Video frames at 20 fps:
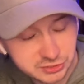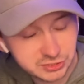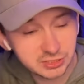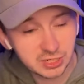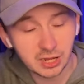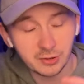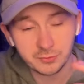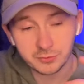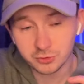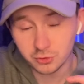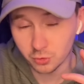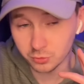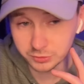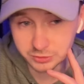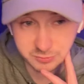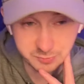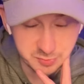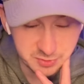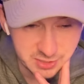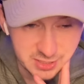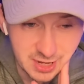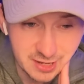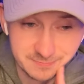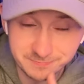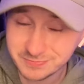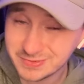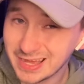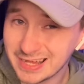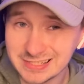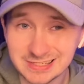see how it goes. But yeah,
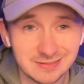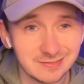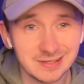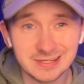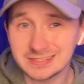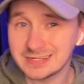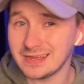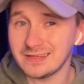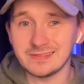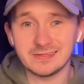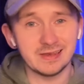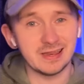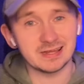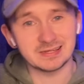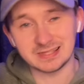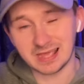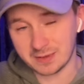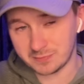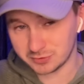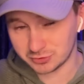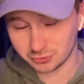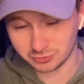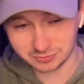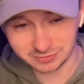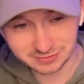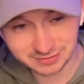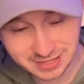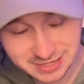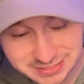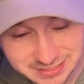guys, let's get to the next episode.
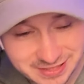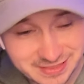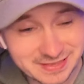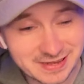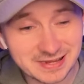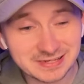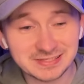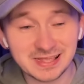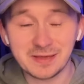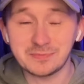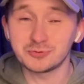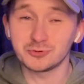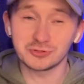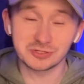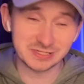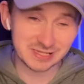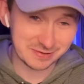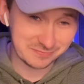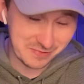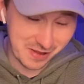Let's get to the next episode, because